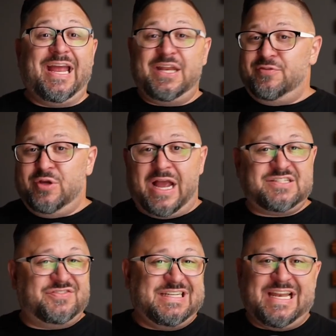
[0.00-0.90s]
and if you guys
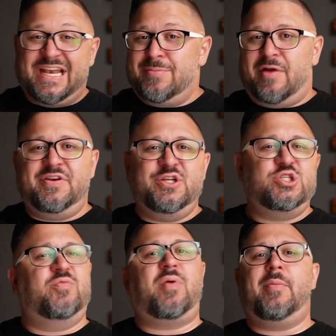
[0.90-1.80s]
have seen any of my videos,
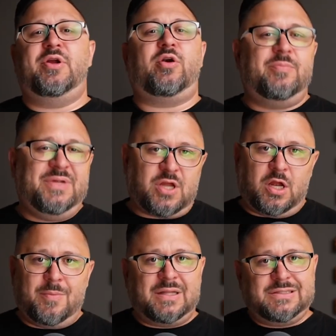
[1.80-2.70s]
you've probably heard me
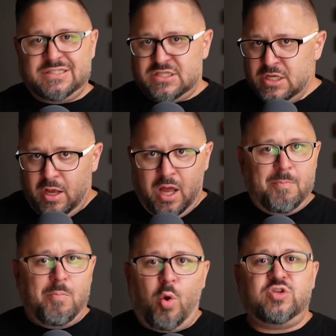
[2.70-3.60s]
talk about this uh,
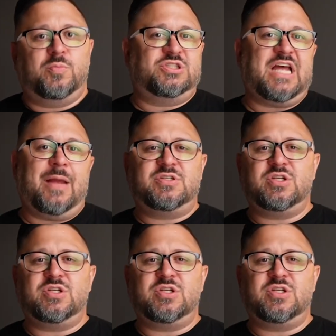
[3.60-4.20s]
multiple times.